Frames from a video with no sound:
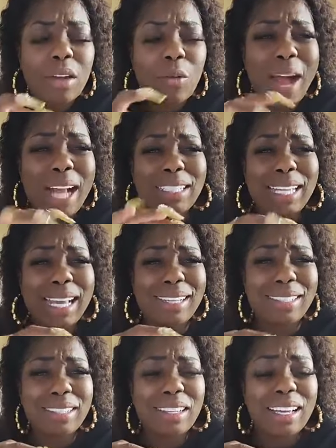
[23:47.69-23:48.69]
Watch
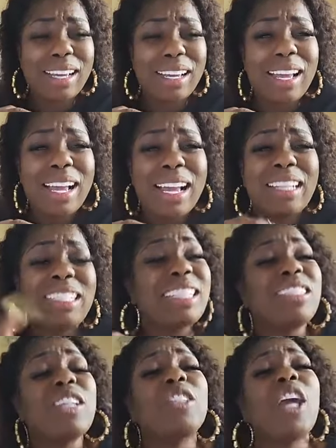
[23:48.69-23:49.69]
this.
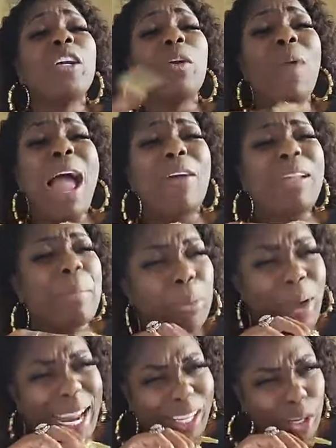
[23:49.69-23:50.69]
Just to turn around and
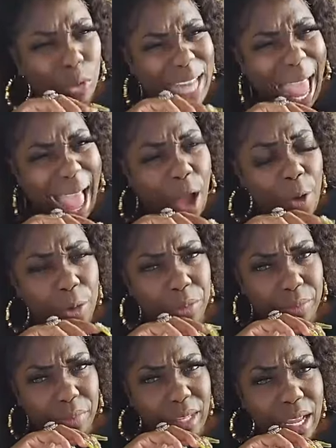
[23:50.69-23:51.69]
break you down.
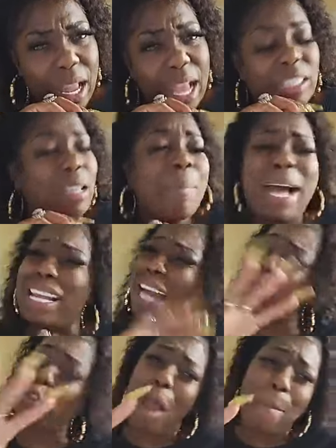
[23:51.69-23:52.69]
Somebody
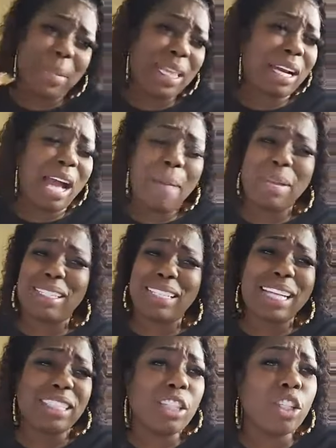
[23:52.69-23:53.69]
ought to drop in the comment
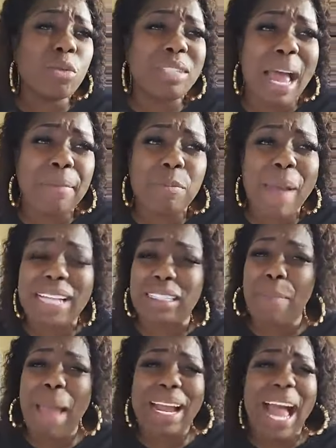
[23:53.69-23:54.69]
section two times back
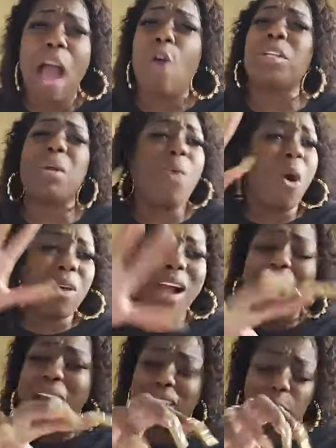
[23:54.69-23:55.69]
to back. I only want
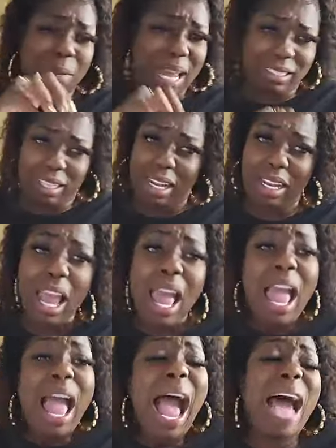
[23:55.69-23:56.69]
God's blessing.
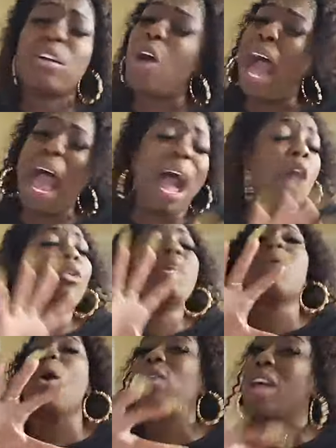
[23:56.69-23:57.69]
I don't. I only
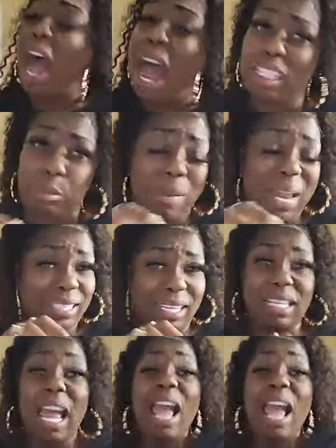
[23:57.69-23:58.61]
want God's blessings.